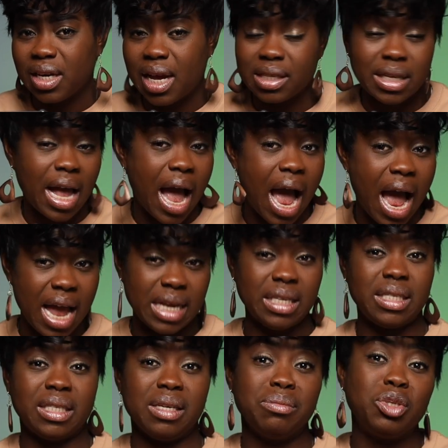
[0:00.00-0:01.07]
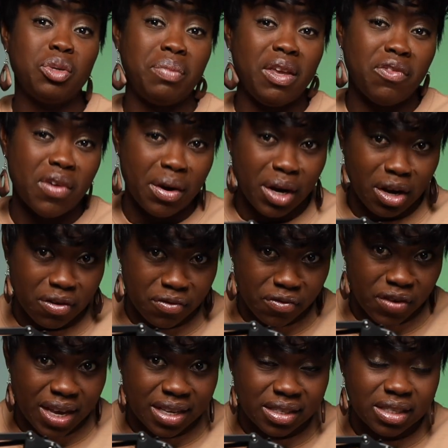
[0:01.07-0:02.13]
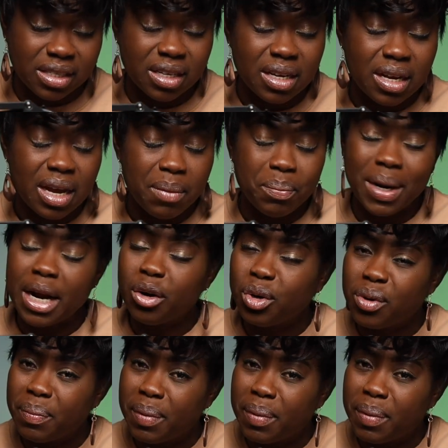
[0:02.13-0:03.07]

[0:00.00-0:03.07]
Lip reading: as I seem to be very convinced, but I don't know